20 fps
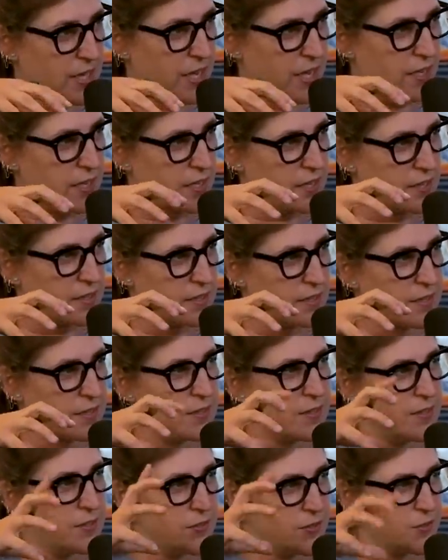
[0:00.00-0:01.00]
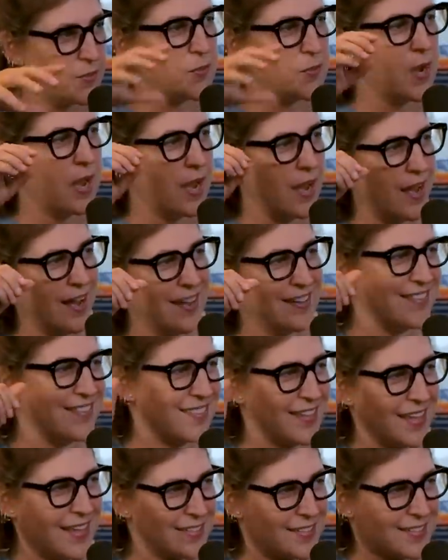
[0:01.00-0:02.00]
like you had
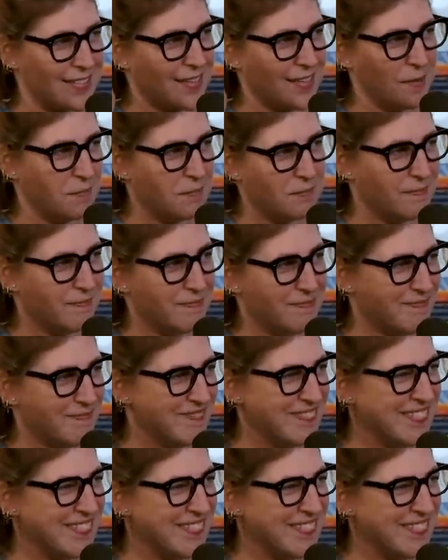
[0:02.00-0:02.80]
that something.